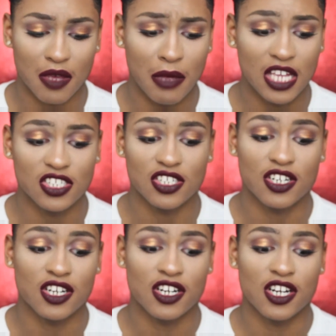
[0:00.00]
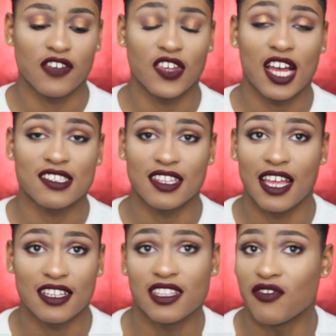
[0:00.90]
Make sure, if you guys
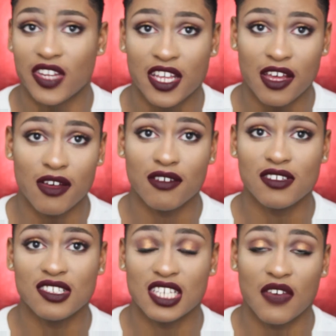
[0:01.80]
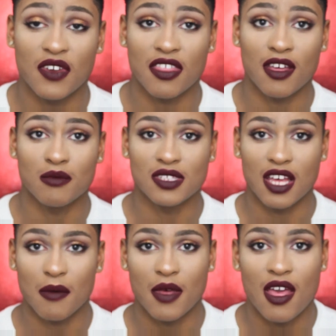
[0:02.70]
liked the video, to give it a thumbs
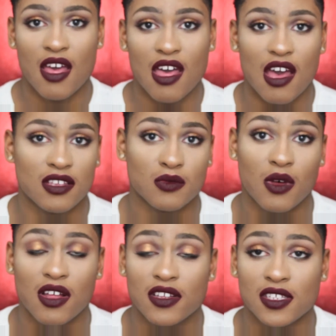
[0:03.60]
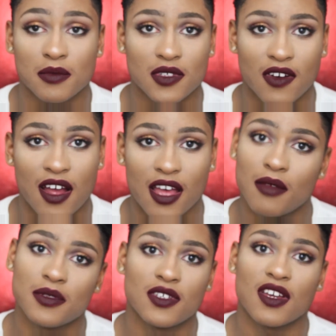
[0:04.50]
up, as well as
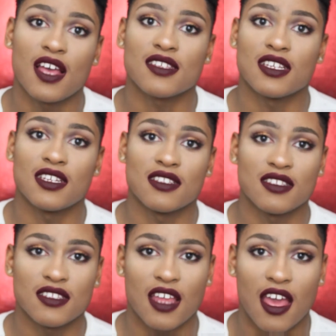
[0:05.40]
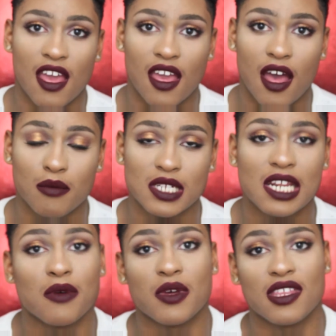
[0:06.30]
subscribe so you guys can stay
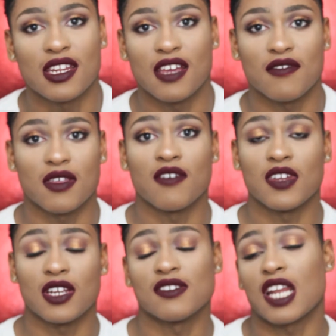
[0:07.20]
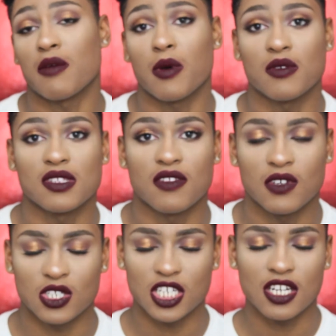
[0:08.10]
updated with any of the videos that I post in the
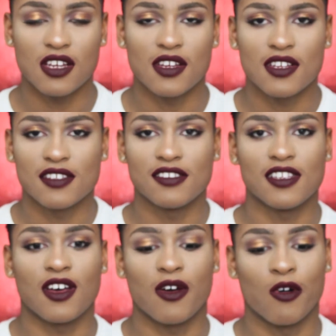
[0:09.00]
future. So